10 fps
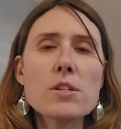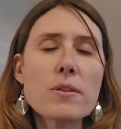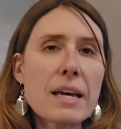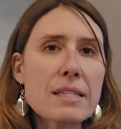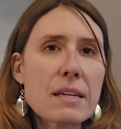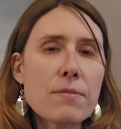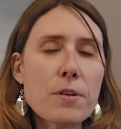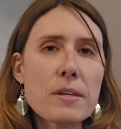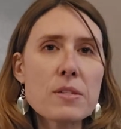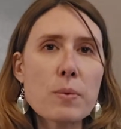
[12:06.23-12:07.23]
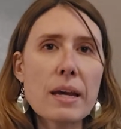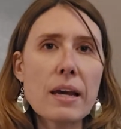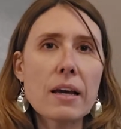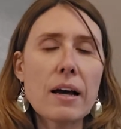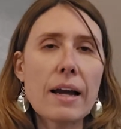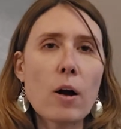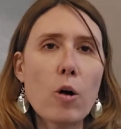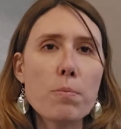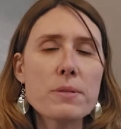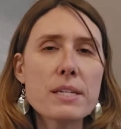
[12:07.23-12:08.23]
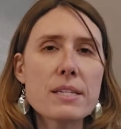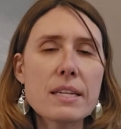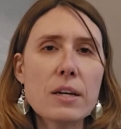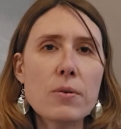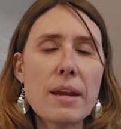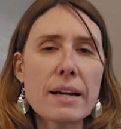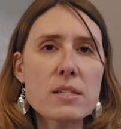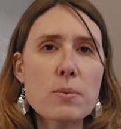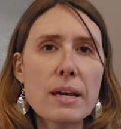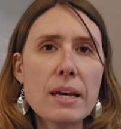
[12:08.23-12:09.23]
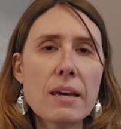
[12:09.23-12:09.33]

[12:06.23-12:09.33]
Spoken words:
So that's it for this week. I hope to see you next week.